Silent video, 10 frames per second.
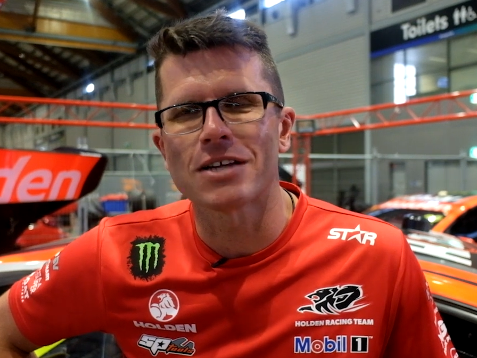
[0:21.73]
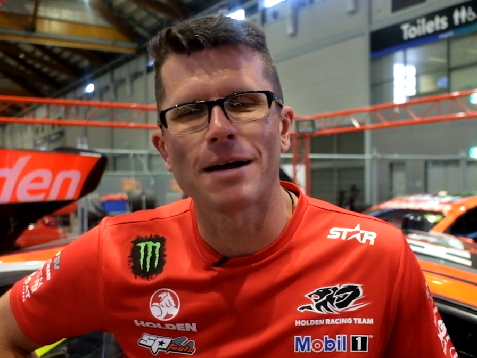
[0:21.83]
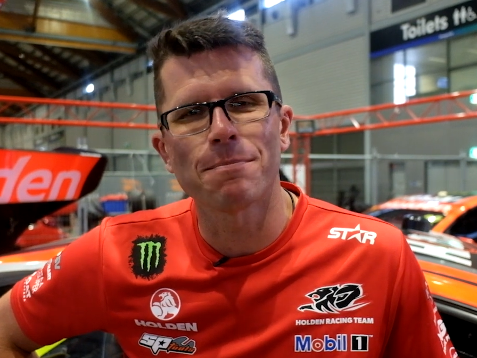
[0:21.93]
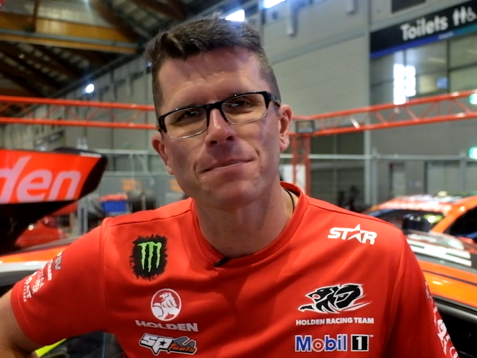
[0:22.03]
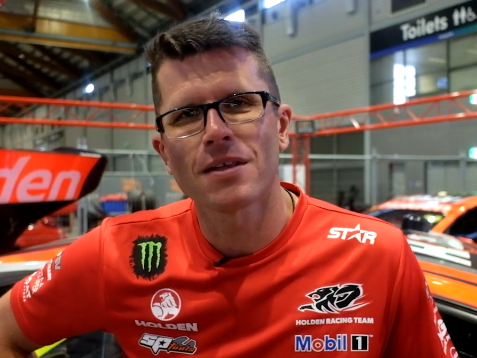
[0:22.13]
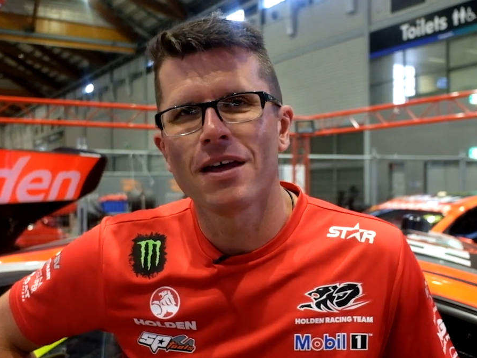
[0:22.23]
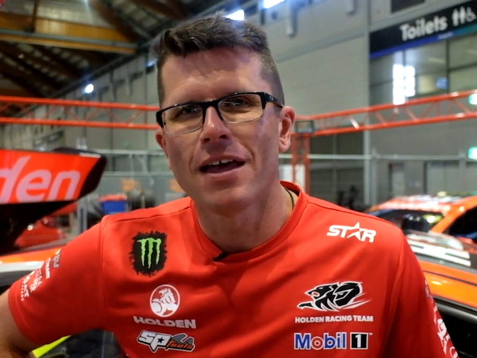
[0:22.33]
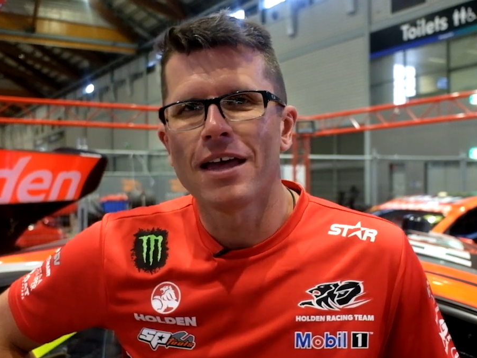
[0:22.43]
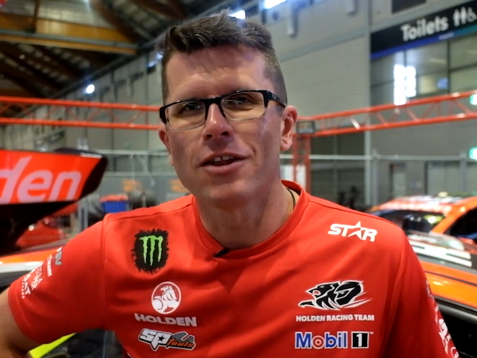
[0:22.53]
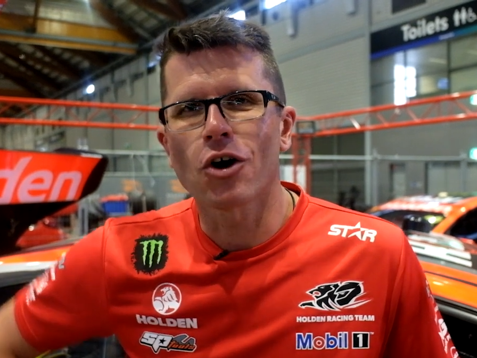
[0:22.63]

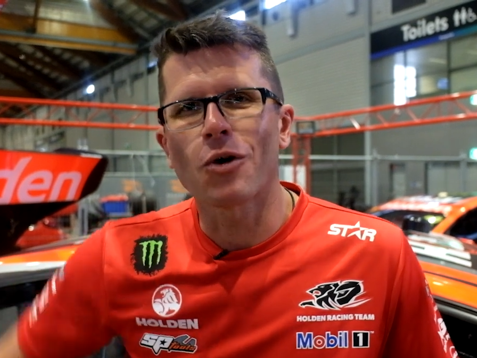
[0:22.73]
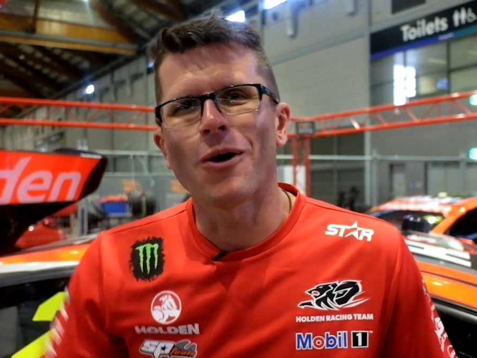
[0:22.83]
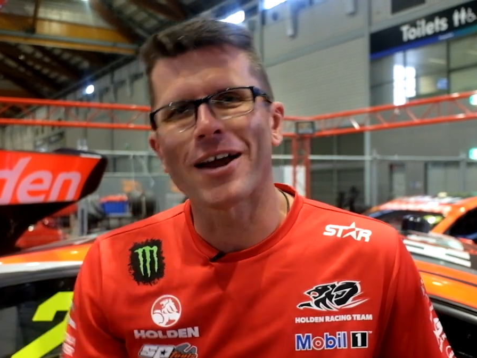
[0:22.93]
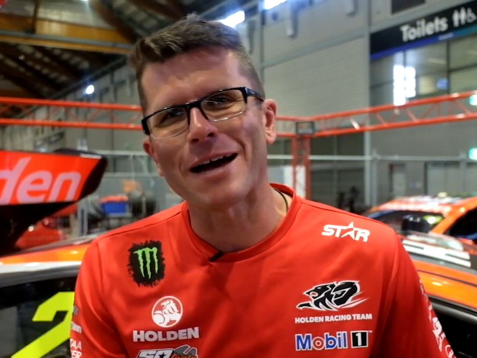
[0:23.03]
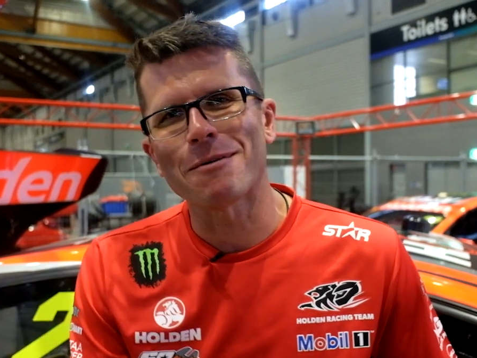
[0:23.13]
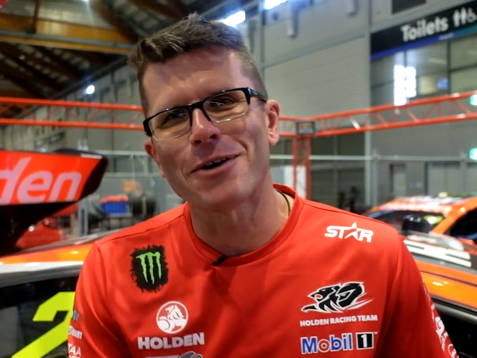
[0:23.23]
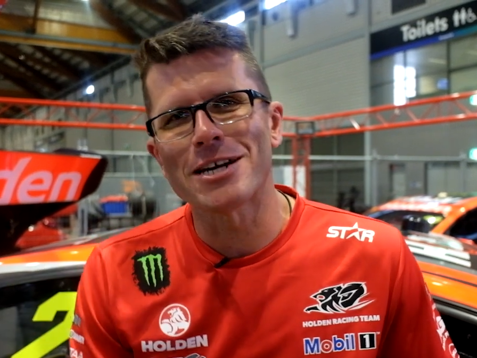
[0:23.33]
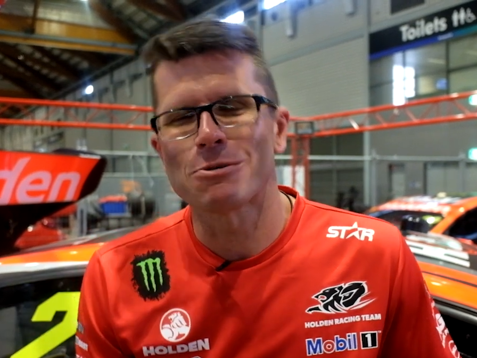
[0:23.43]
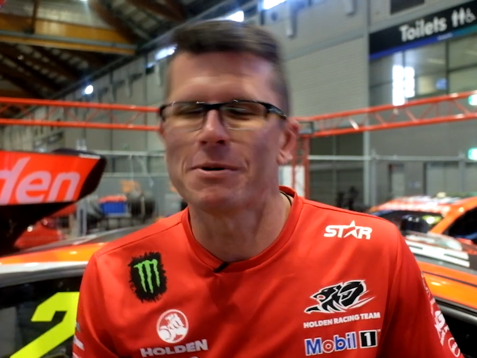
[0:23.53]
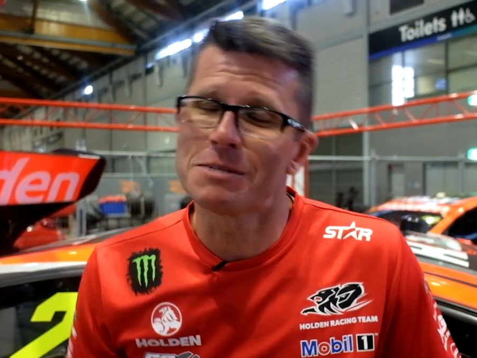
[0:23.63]
Not quite a couple of
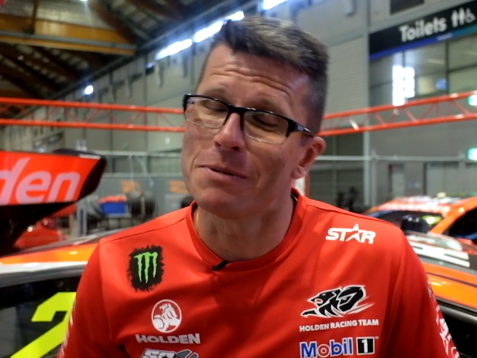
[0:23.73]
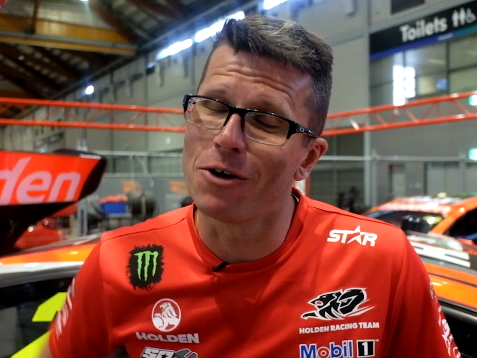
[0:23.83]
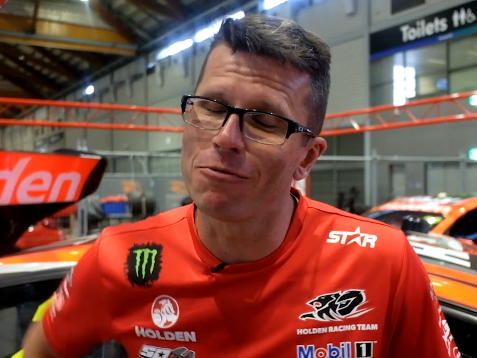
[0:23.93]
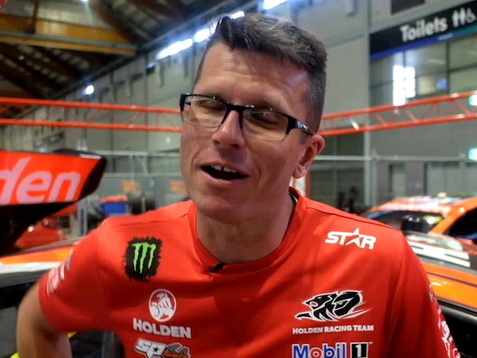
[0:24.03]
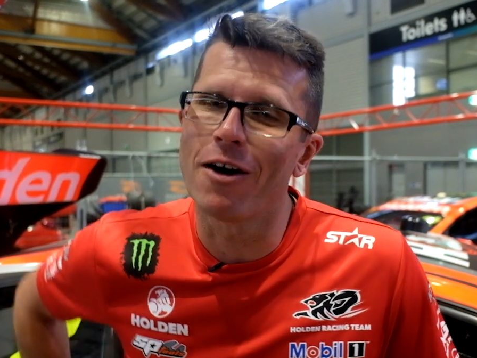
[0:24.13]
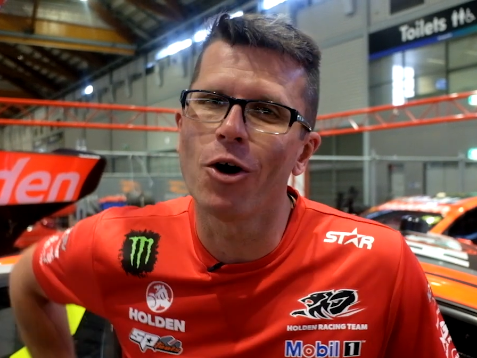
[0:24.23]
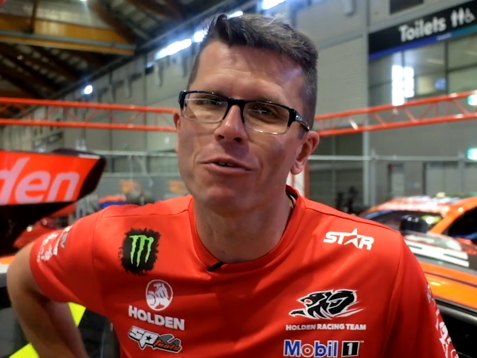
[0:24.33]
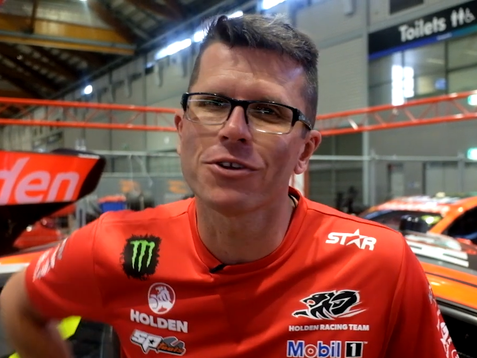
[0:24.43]
race wins, but not far off.